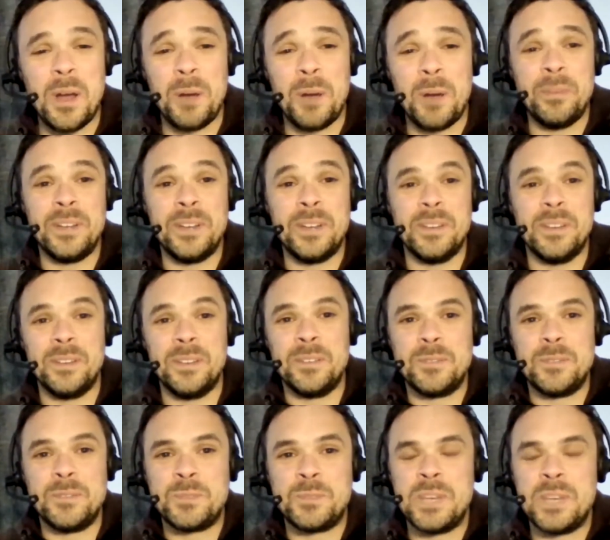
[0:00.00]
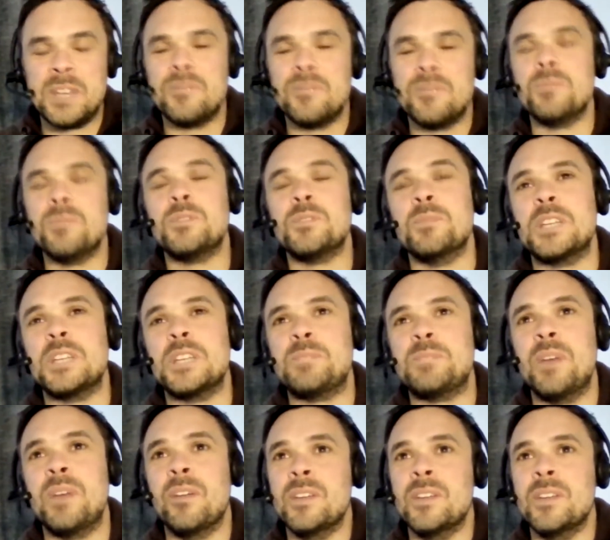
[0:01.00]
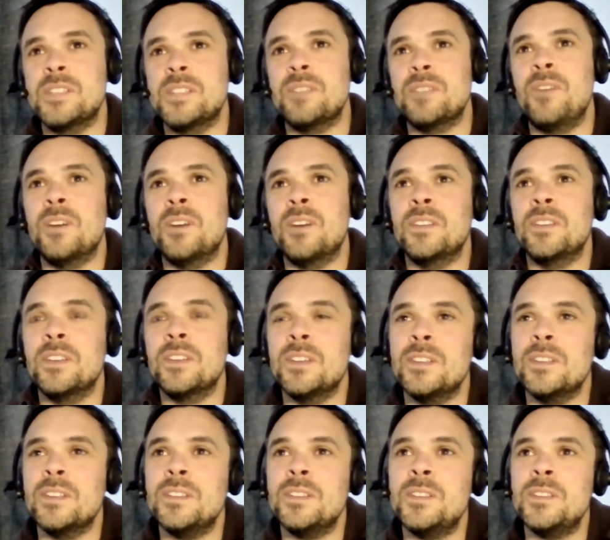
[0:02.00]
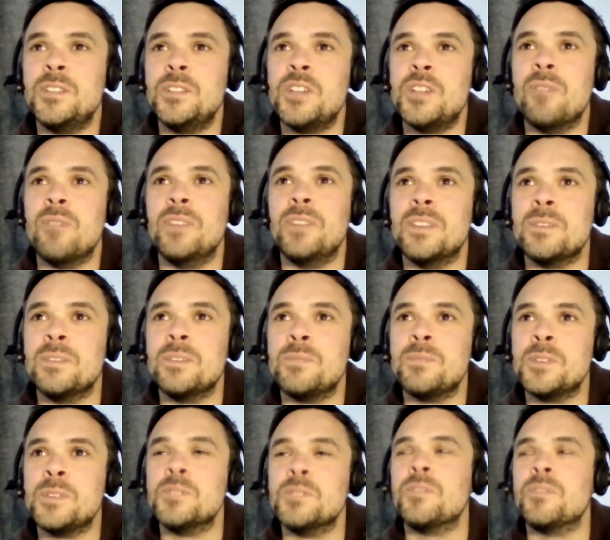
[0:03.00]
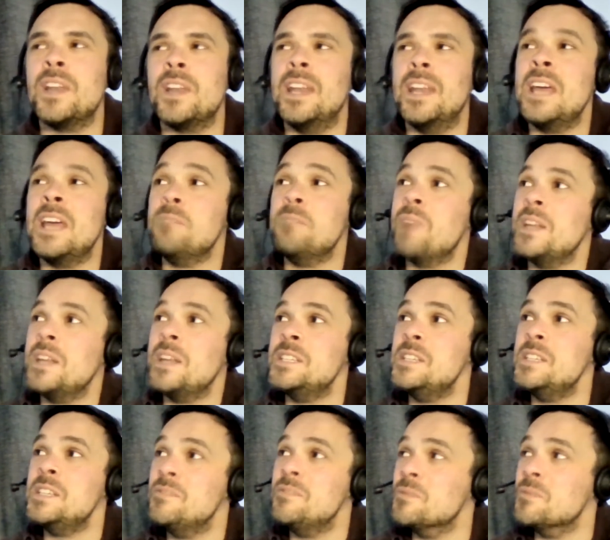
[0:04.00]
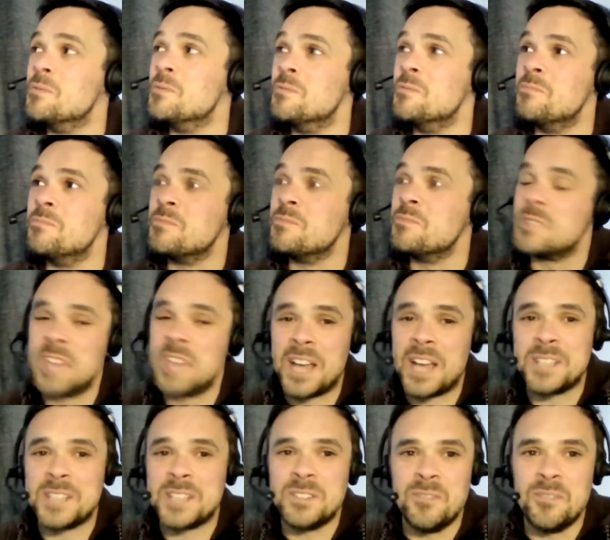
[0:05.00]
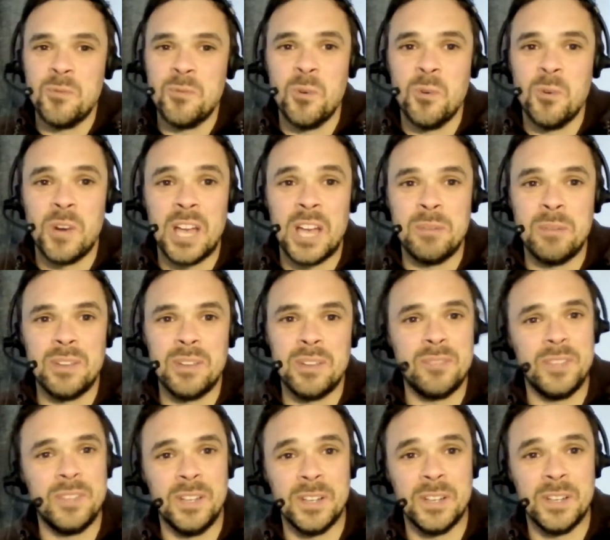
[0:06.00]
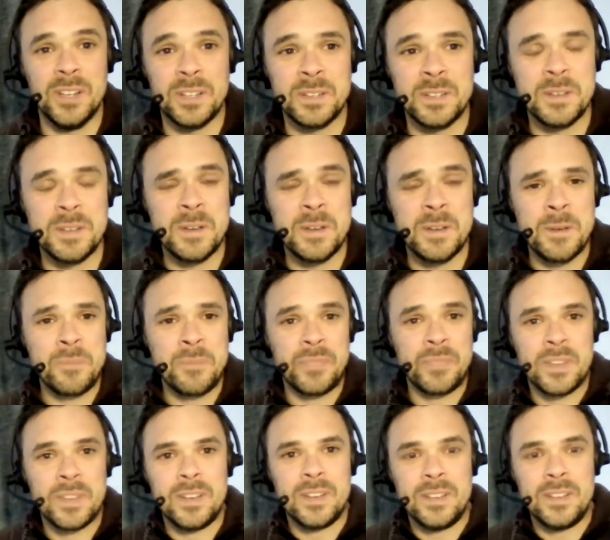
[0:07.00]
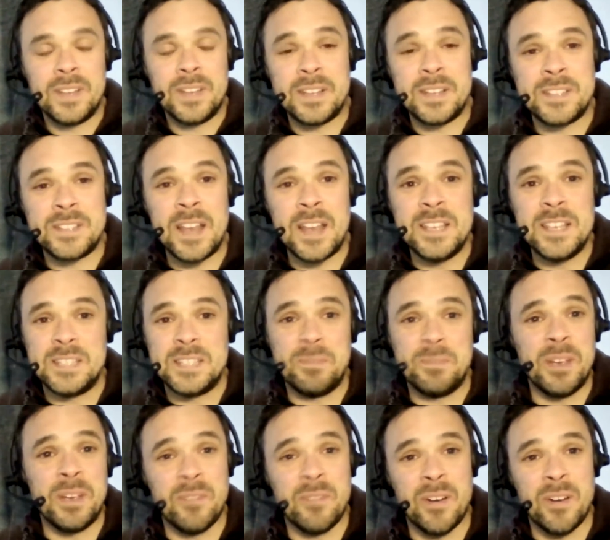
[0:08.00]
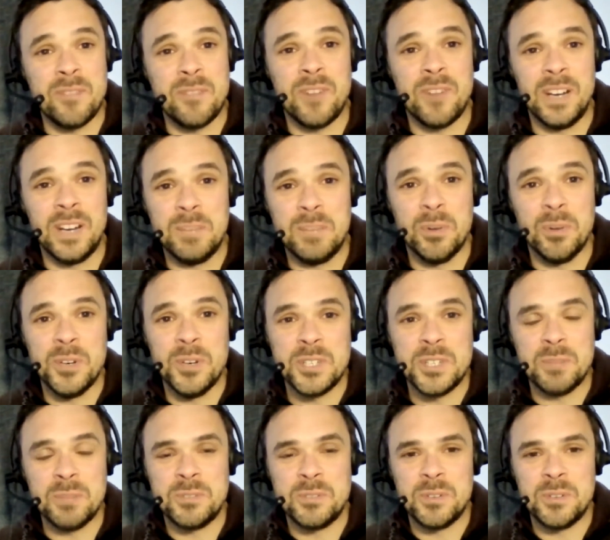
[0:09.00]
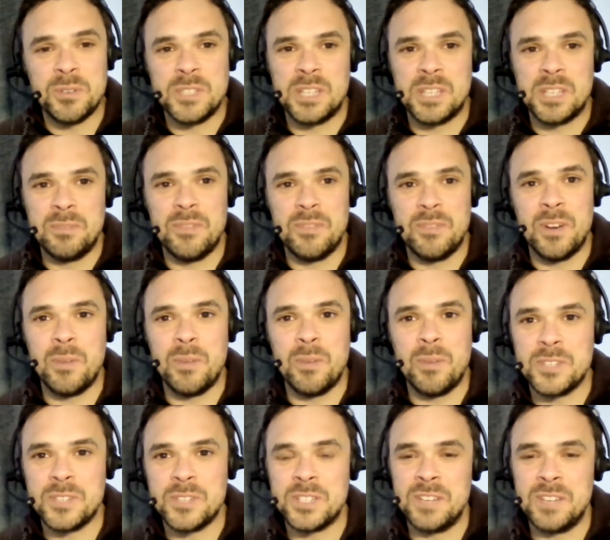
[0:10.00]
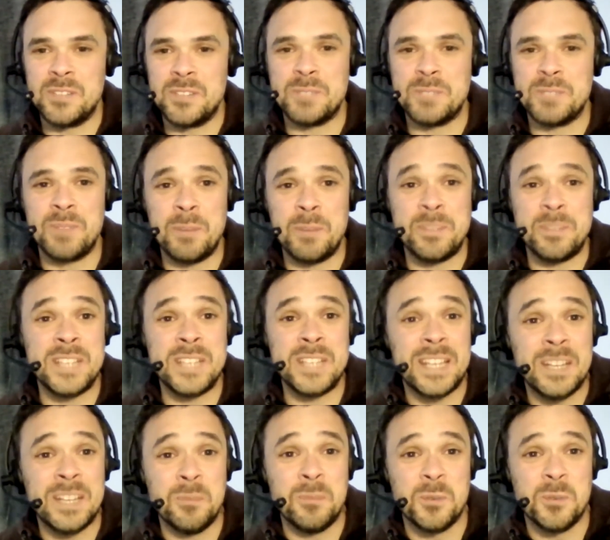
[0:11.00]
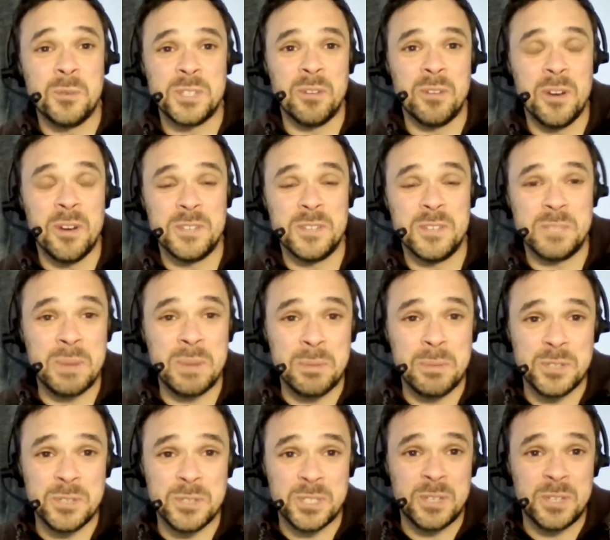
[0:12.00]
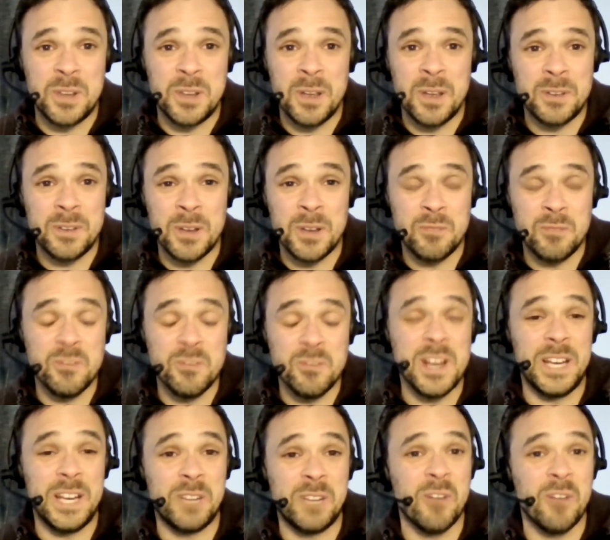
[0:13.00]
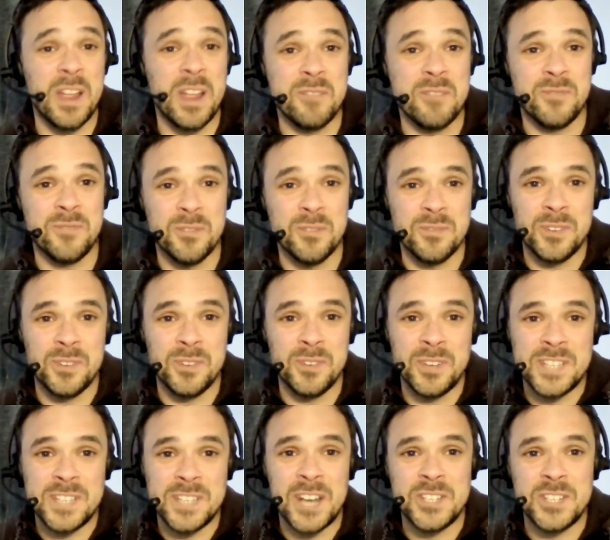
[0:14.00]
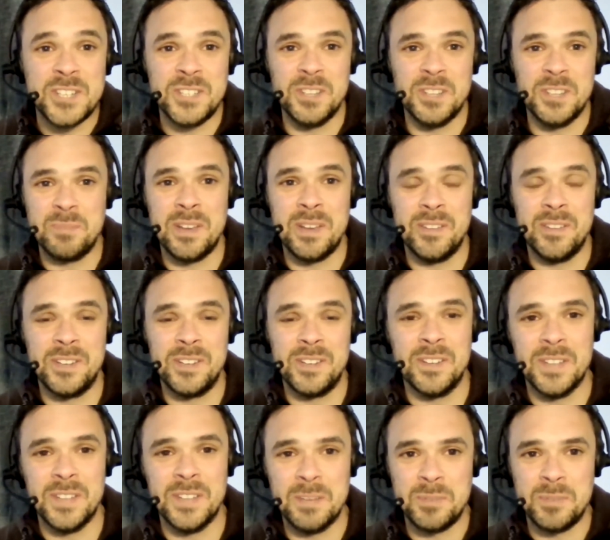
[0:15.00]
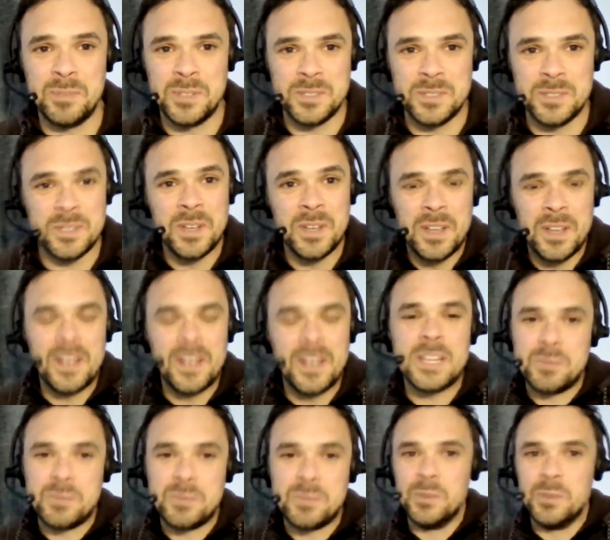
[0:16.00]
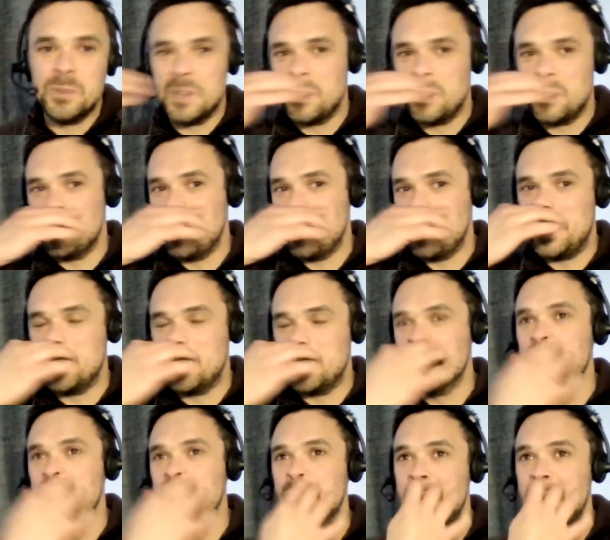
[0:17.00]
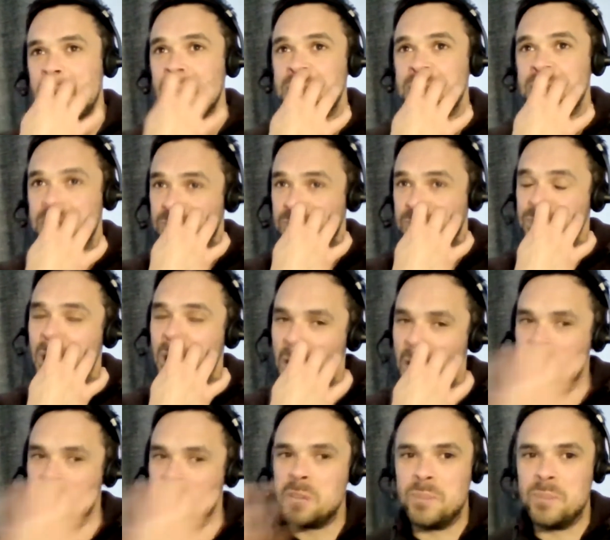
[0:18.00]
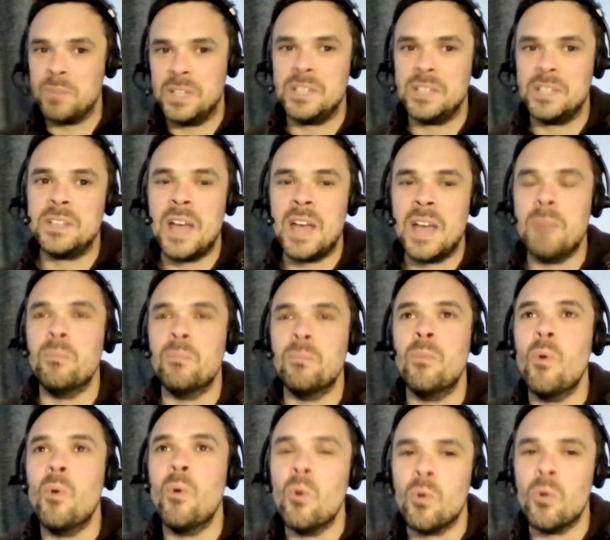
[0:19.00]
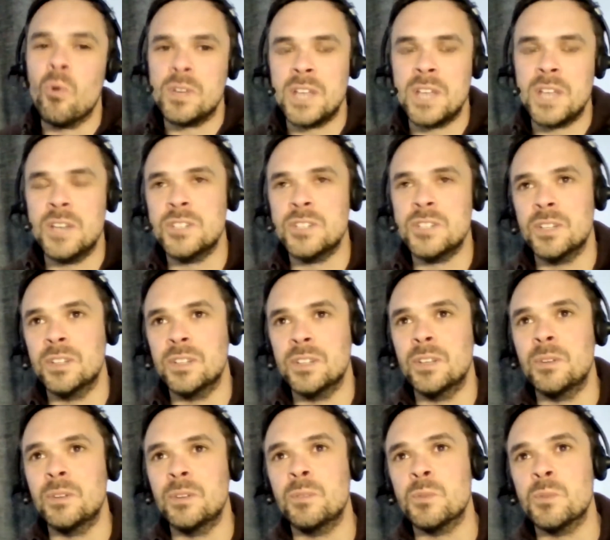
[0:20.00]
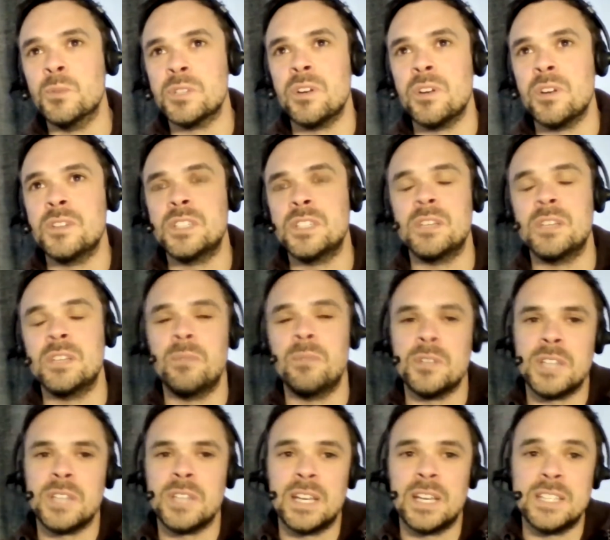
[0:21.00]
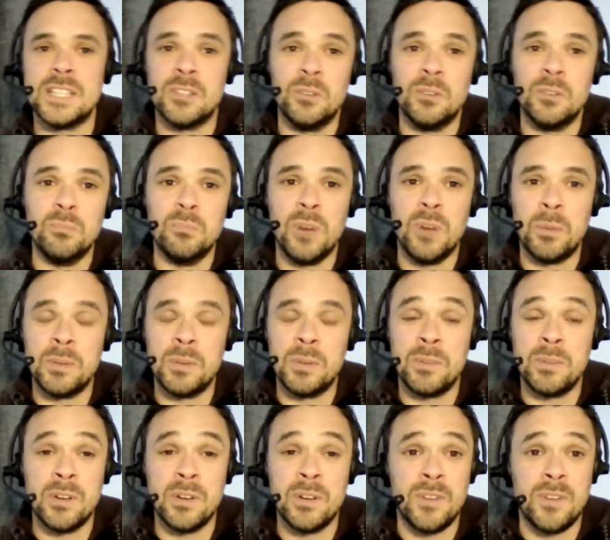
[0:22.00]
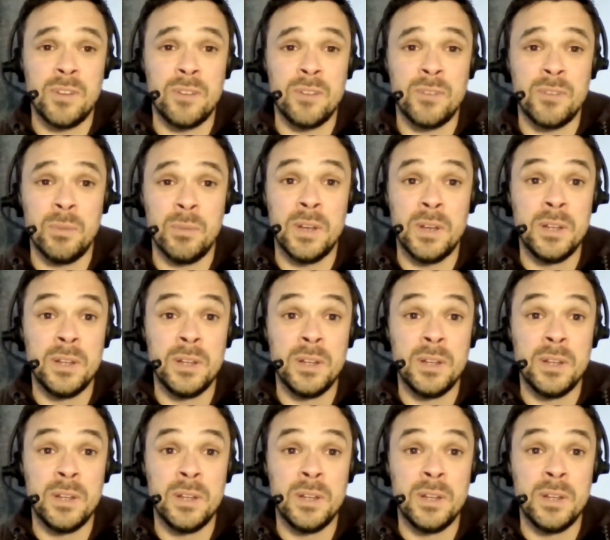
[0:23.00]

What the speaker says: I mean, speaking from some experience, I find that generally the sort of the late medieval sector of wargaming, if you like, they tend to be a very friendly bunch. I'm sure it's going to be very well received, because particularly in Wars of the Roses, people just are really grateful for attention on the period, aren't they? Because as we all know, there are many other periods that arguably get more attention than Wars of Roses. I'm not saying it's an unpopular period, far from it,